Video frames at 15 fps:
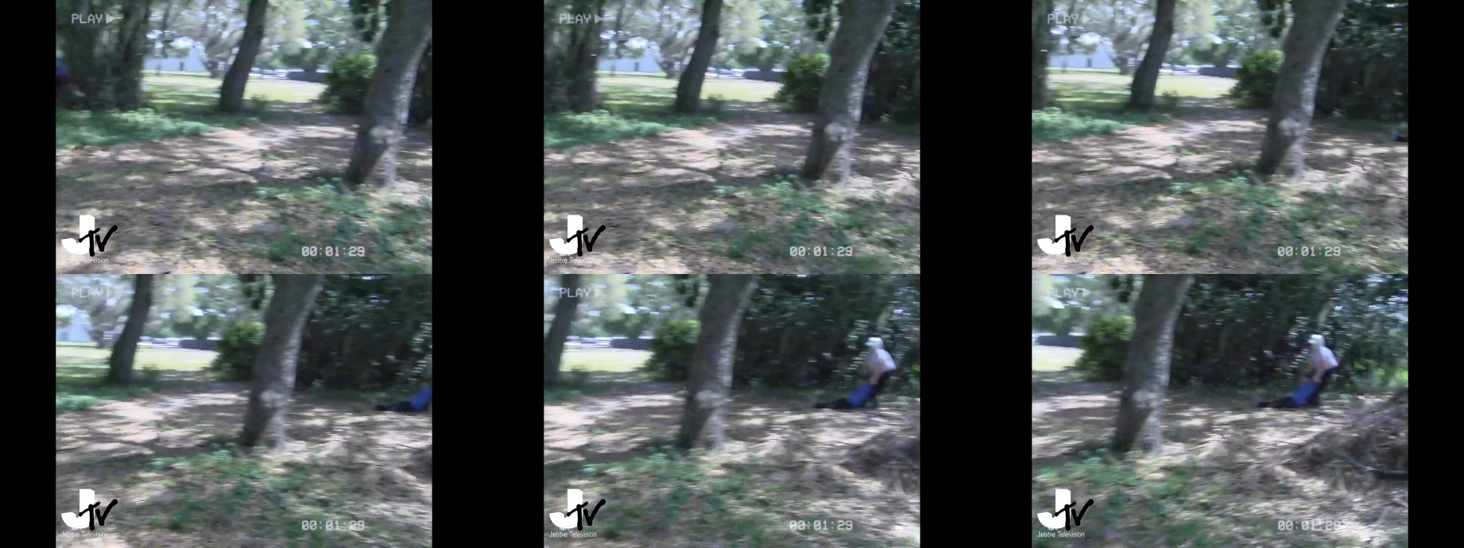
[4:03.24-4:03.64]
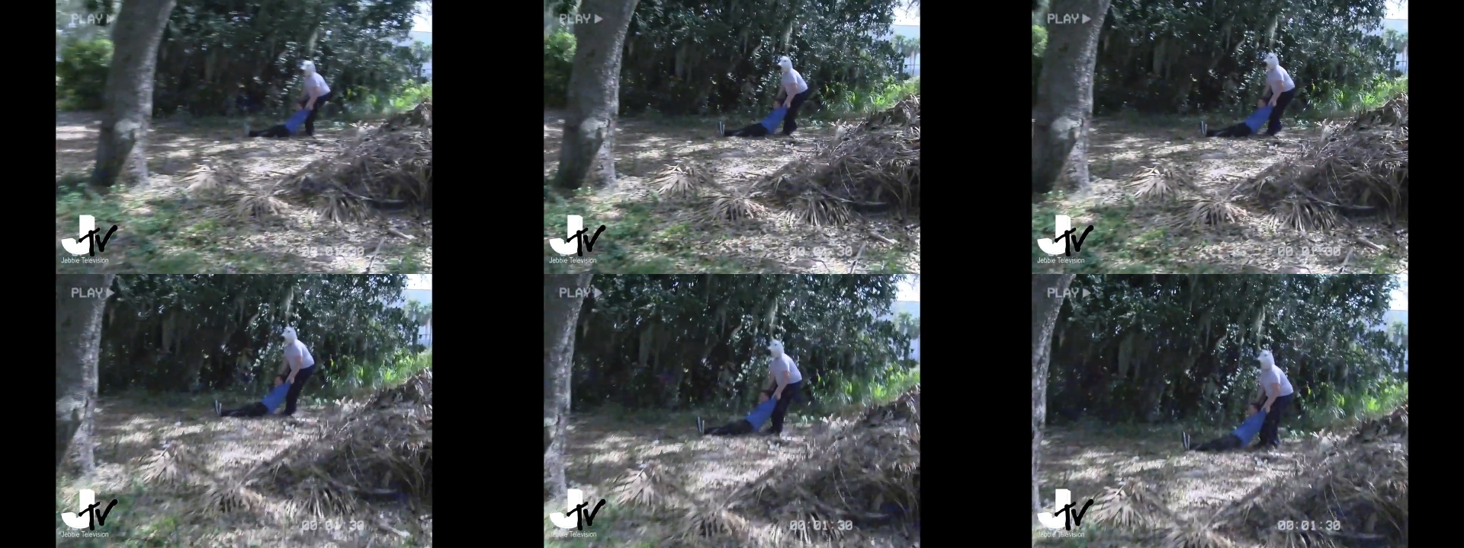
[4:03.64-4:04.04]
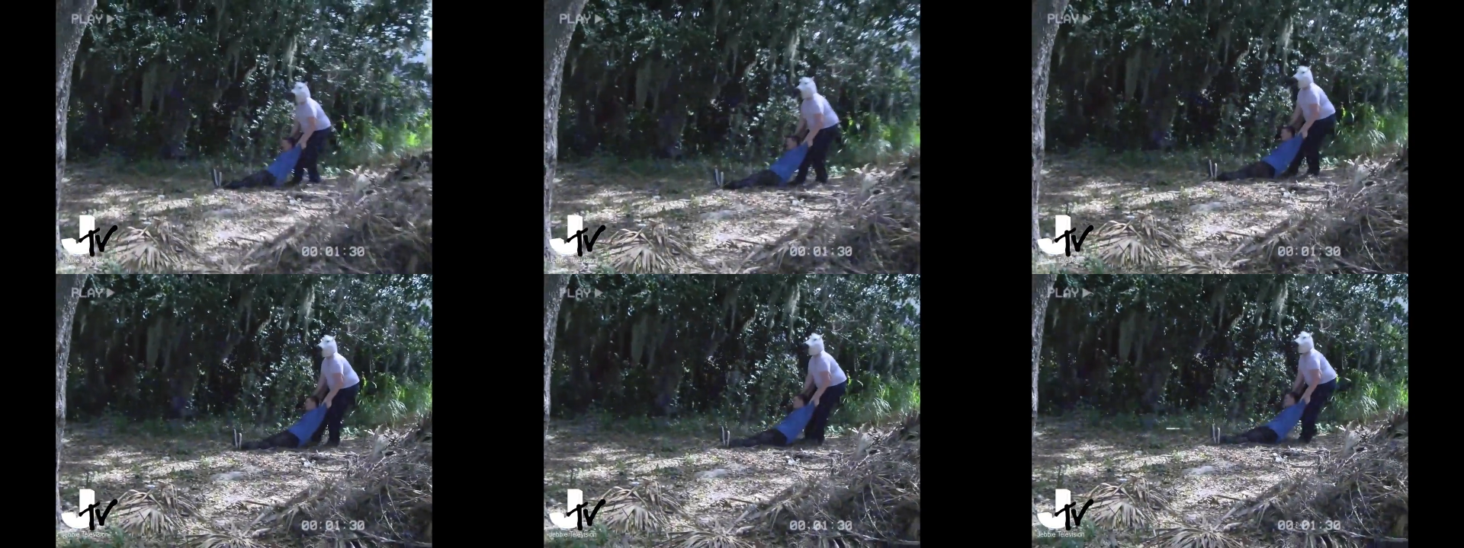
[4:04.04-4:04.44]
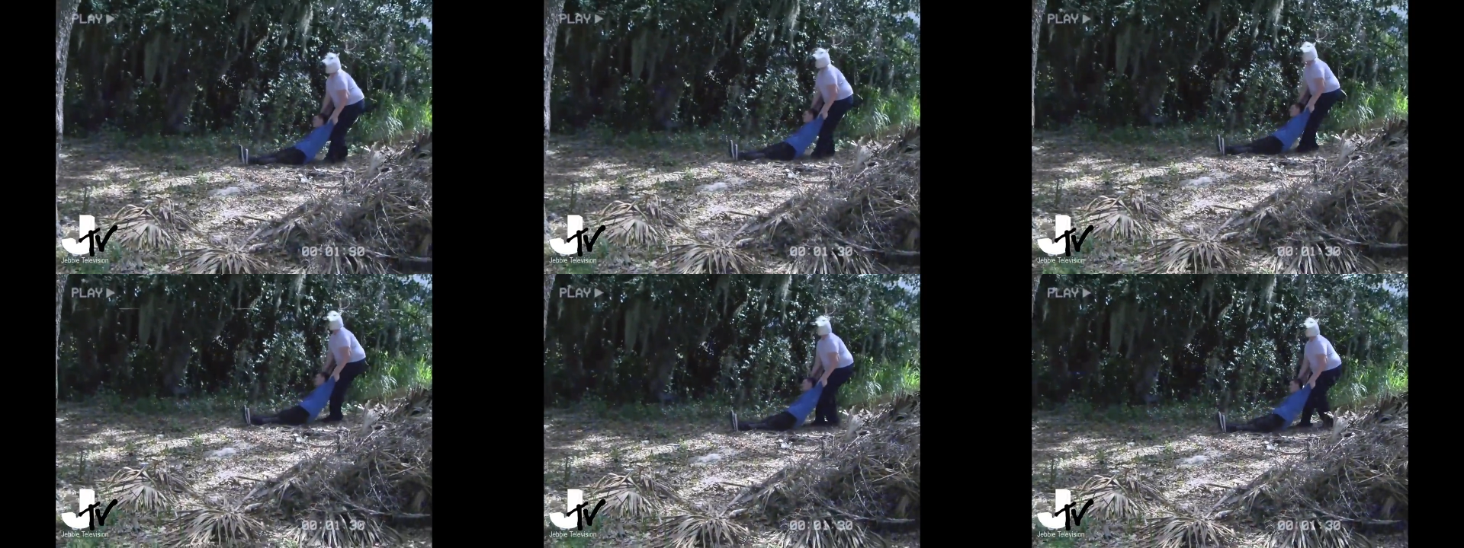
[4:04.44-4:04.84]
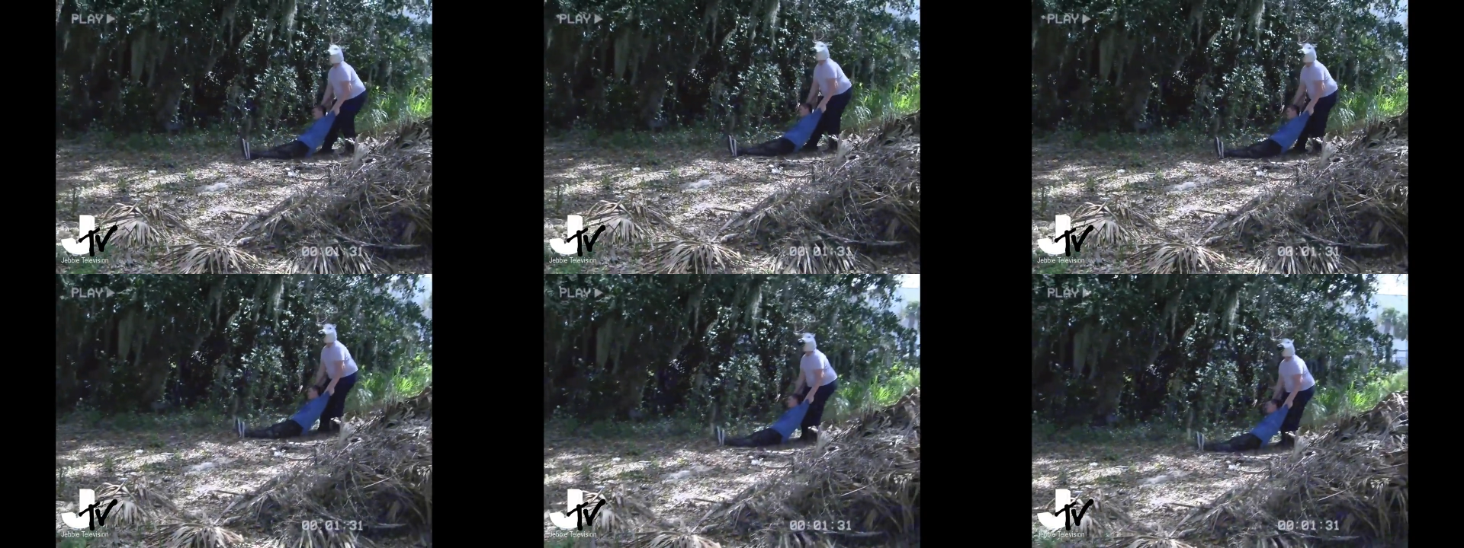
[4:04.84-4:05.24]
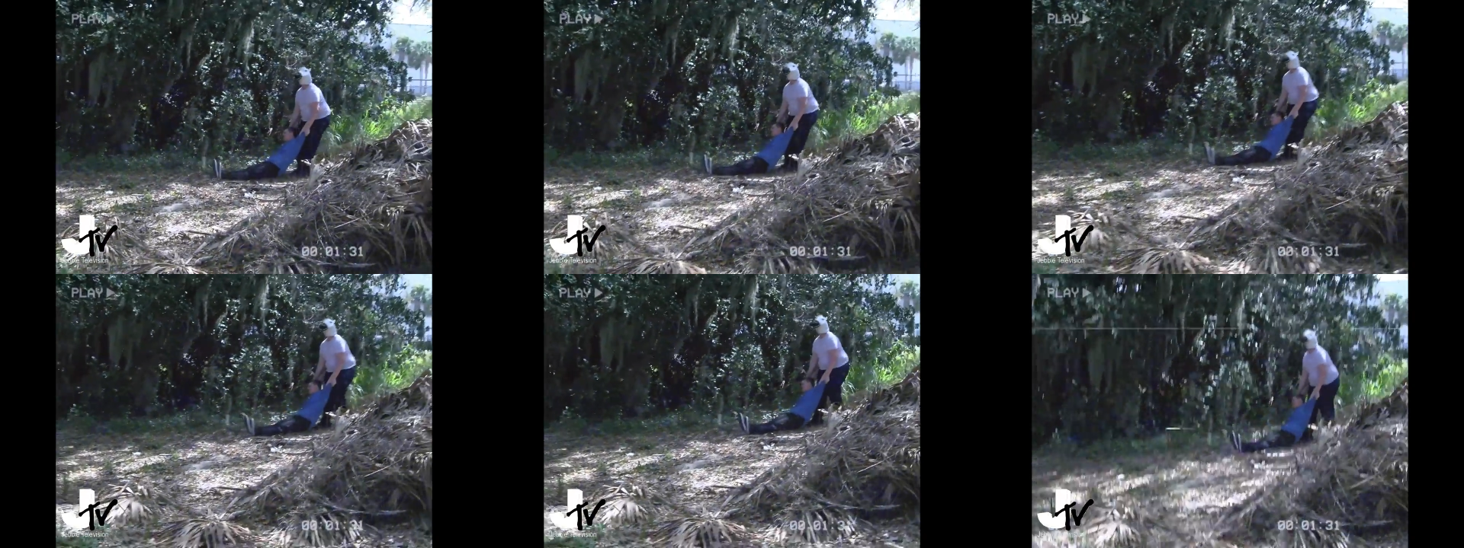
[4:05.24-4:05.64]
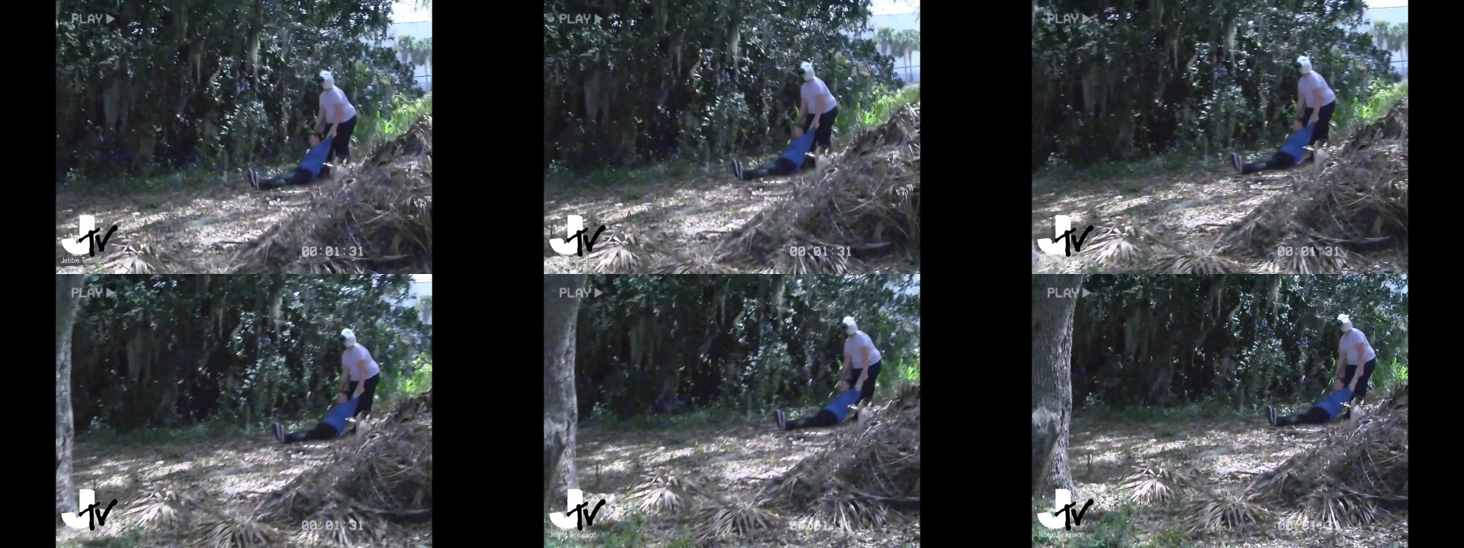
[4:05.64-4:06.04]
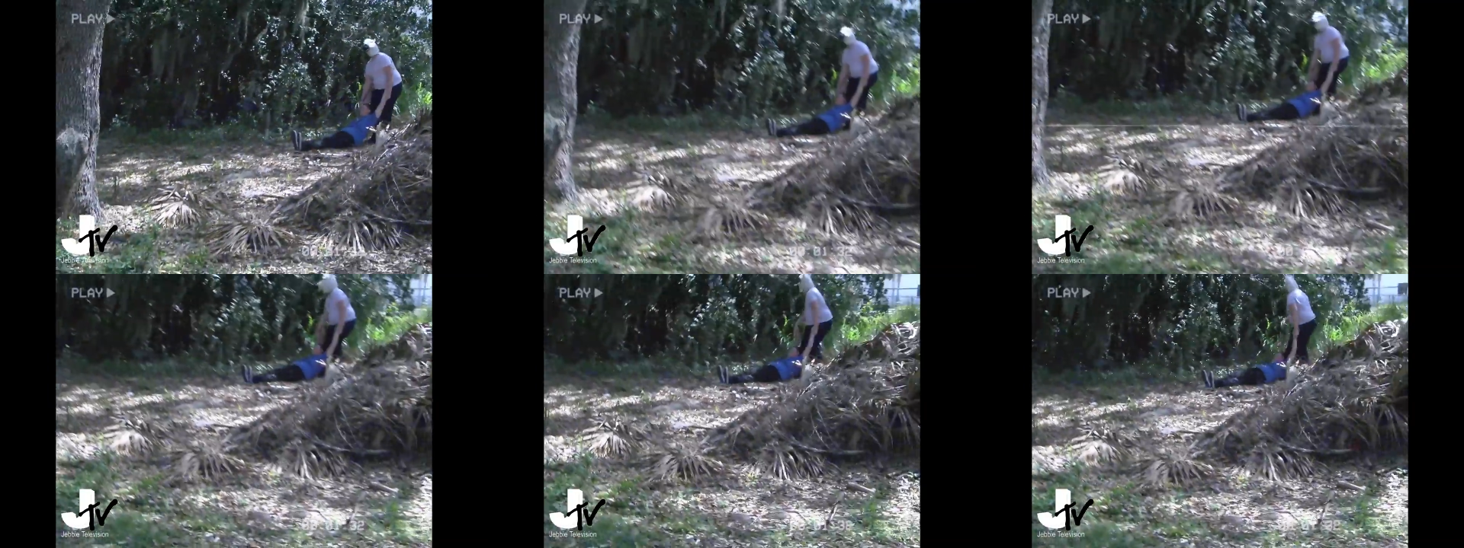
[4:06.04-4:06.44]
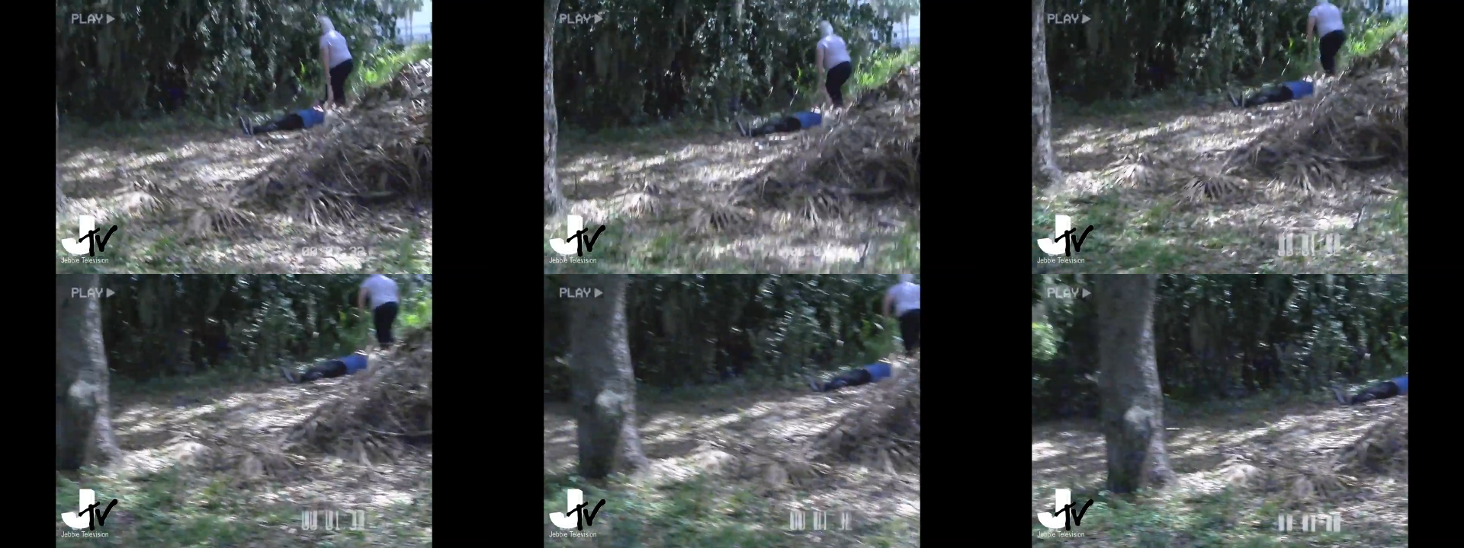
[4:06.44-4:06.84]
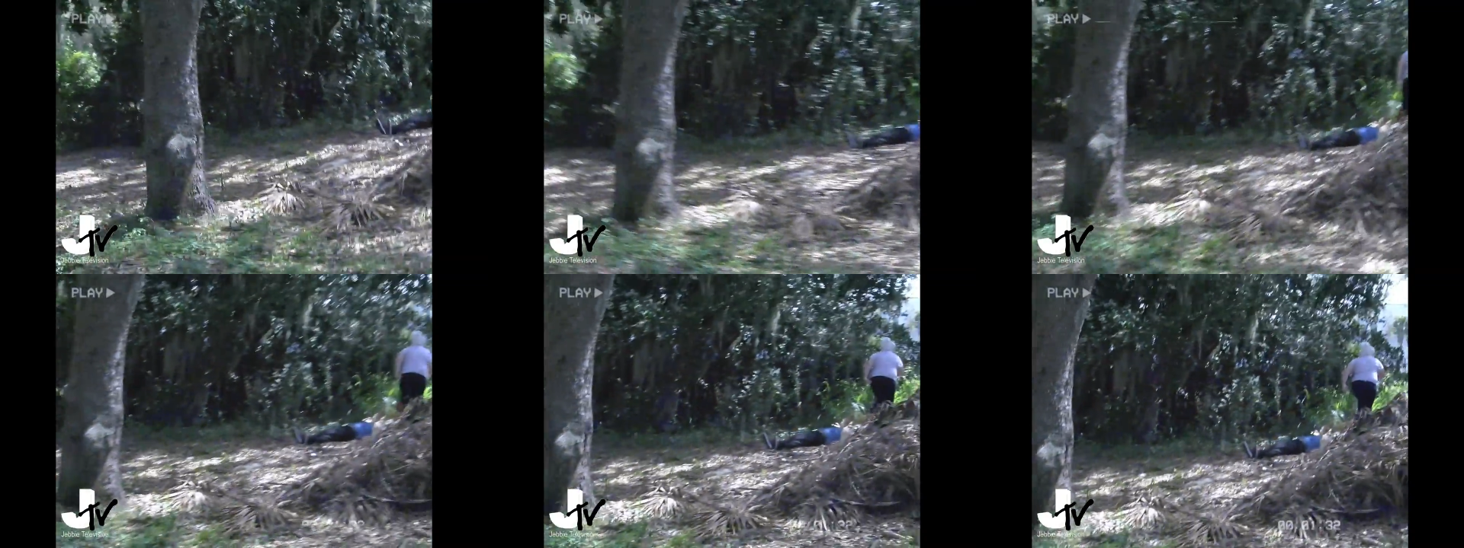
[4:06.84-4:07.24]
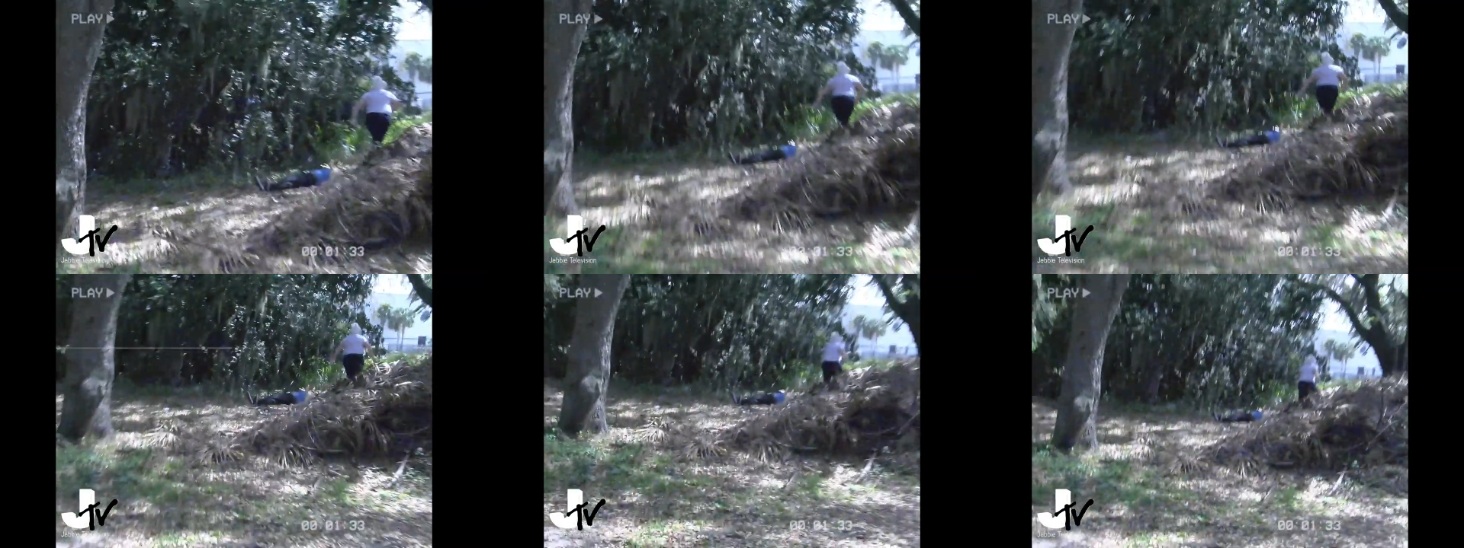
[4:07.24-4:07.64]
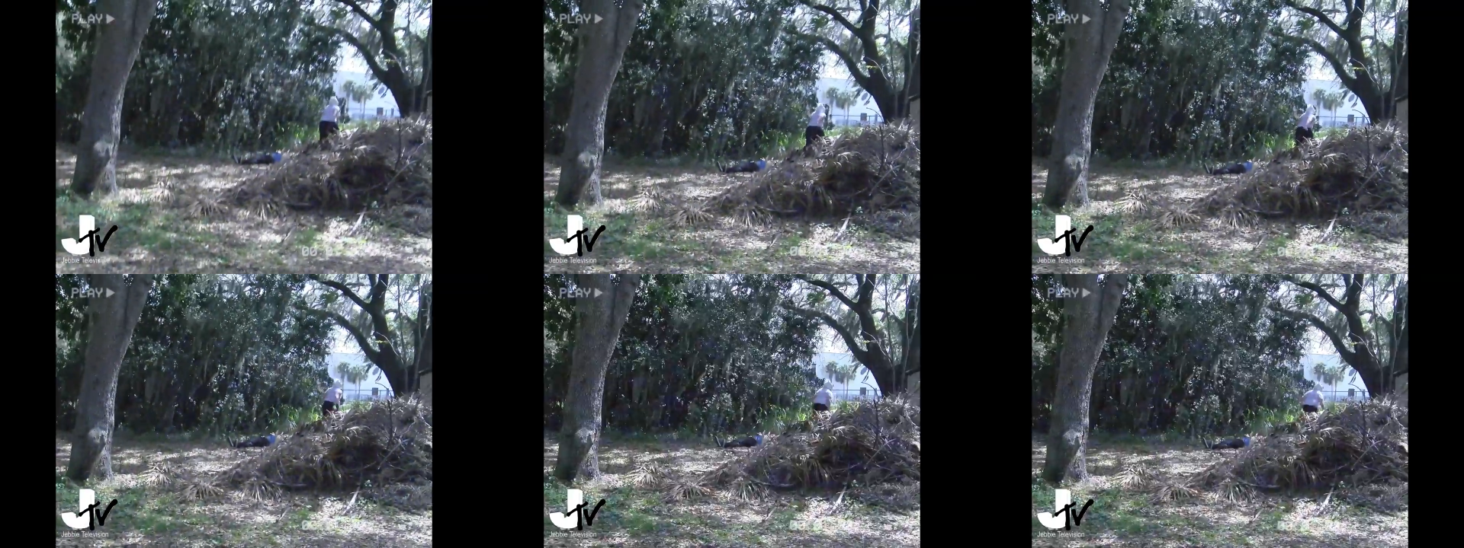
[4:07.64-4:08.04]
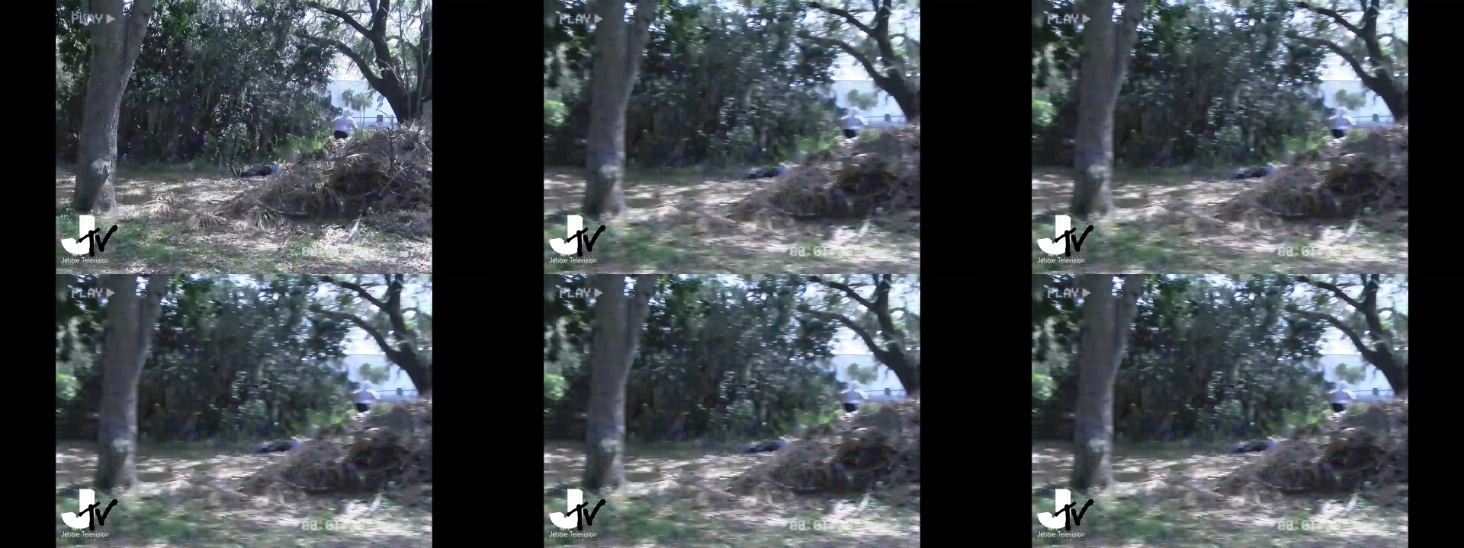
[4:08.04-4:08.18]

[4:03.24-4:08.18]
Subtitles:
[unreadable: no face in view]